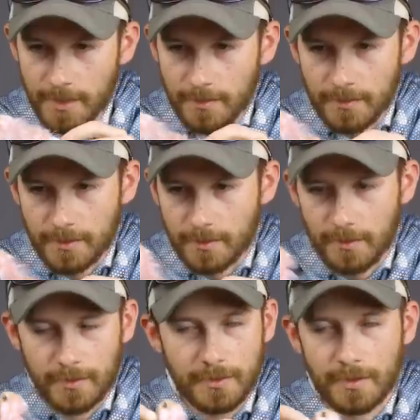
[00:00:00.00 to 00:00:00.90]
Changer just
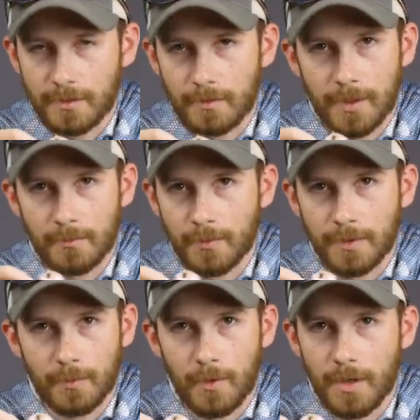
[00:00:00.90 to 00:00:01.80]
looks incredible
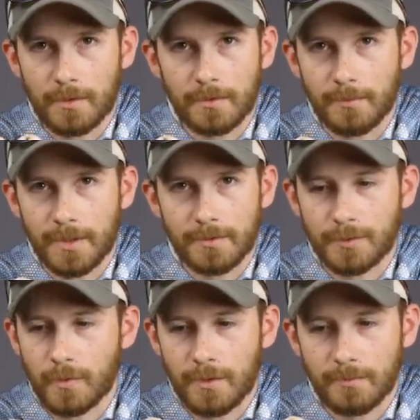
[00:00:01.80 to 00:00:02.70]
in the water. I mean, it
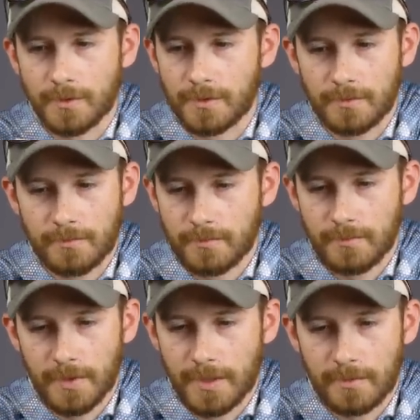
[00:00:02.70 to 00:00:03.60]
swims
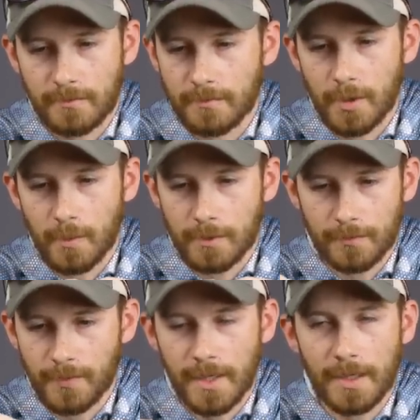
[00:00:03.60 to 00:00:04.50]
like no
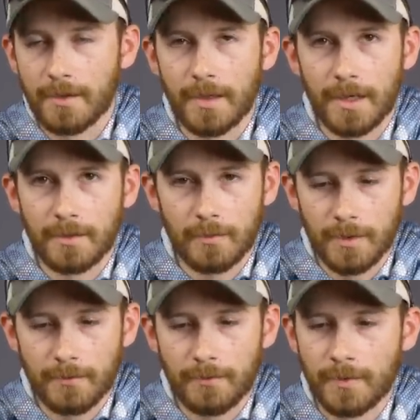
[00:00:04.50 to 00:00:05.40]
other fly that I know
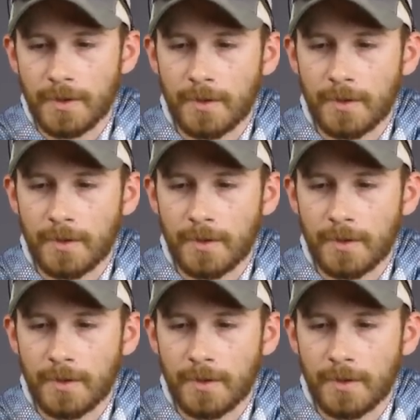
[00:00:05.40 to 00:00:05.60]
of.